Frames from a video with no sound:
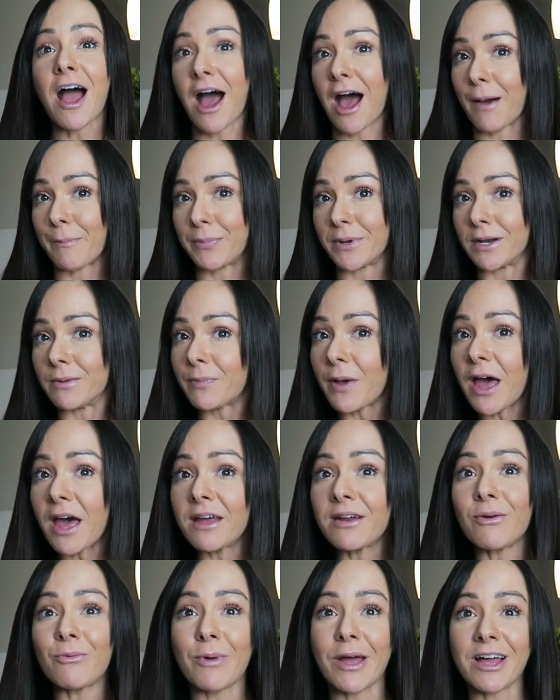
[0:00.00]
hop into
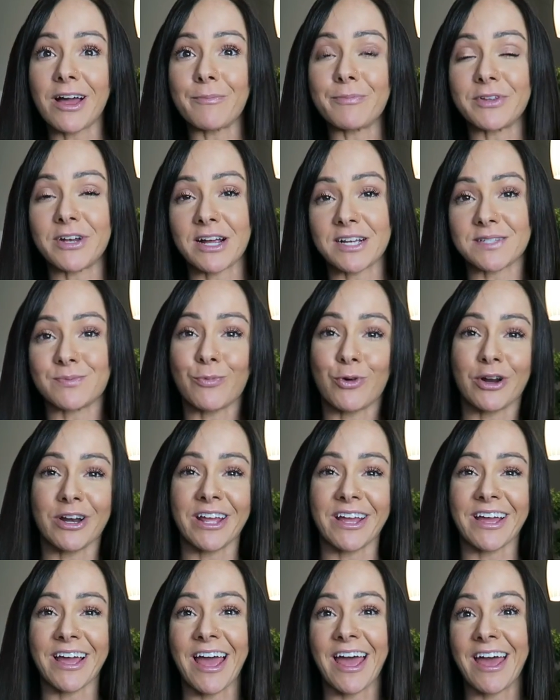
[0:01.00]
bed, wake up the next
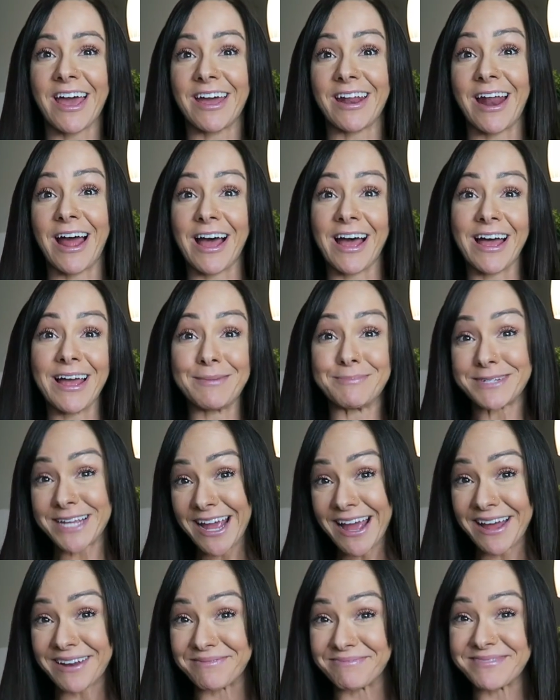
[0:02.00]
morning and I'm
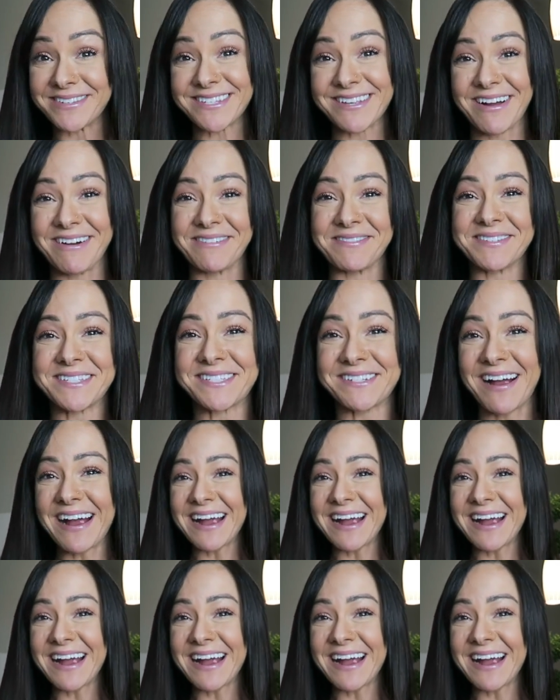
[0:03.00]
tan. So it's